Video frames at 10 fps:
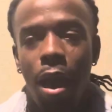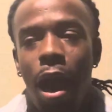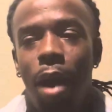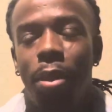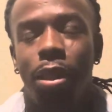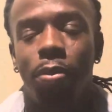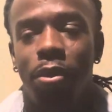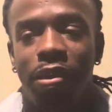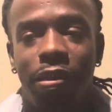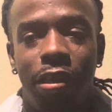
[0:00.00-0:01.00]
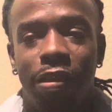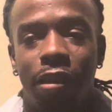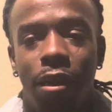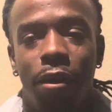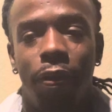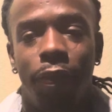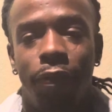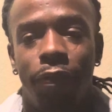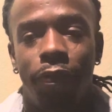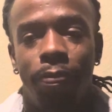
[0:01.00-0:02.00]
I'm in the business of
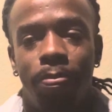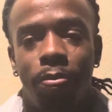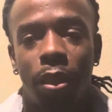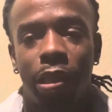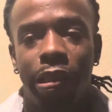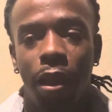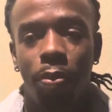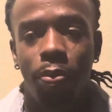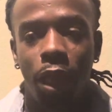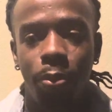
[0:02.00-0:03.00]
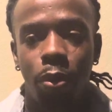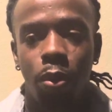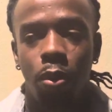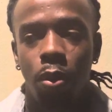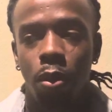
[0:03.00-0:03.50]
telling people